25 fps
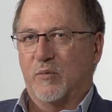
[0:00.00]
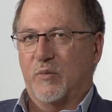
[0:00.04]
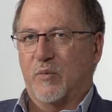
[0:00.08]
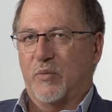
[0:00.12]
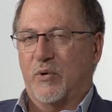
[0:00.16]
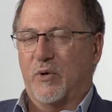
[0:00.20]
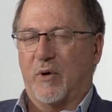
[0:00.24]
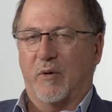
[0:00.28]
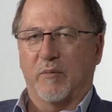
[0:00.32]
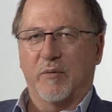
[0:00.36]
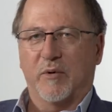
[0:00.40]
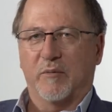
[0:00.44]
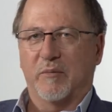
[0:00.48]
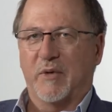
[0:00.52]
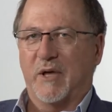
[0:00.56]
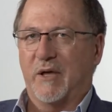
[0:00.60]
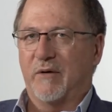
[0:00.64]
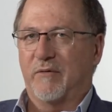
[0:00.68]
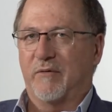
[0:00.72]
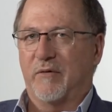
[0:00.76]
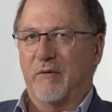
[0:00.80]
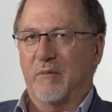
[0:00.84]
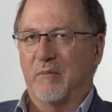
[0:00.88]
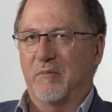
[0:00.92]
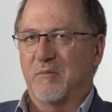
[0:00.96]
probably
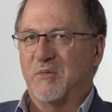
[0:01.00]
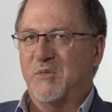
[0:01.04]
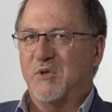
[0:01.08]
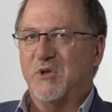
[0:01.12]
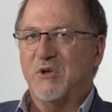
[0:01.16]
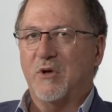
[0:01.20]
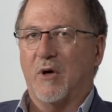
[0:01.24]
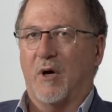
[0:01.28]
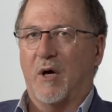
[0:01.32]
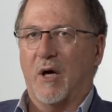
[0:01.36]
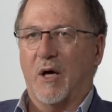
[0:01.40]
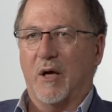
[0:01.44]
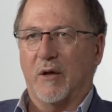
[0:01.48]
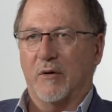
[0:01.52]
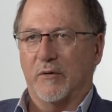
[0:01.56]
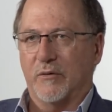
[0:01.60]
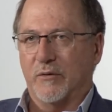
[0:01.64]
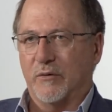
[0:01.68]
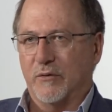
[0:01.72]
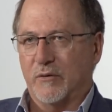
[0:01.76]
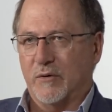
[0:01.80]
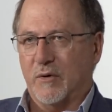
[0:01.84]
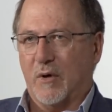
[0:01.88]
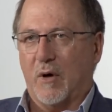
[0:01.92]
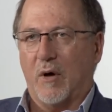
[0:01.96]
from
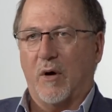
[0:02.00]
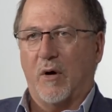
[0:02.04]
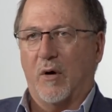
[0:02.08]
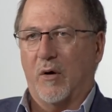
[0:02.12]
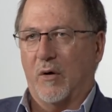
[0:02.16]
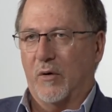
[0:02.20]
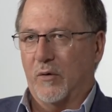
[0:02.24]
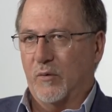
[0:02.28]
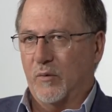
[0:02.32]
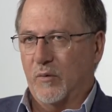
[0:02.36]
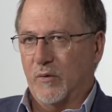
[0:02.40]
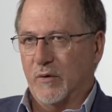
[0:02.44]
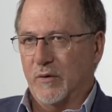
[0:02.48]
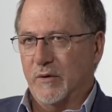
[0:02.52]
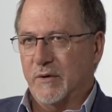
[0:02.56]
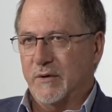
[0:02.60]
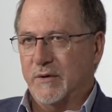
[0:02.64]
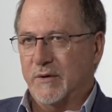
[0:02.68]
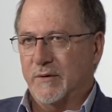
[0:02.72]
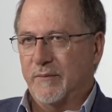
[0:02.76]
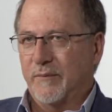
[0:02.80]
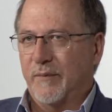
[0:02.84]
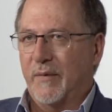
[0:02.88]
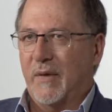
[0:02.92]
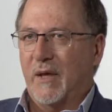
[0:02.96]
childhood
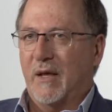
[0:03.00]
onwards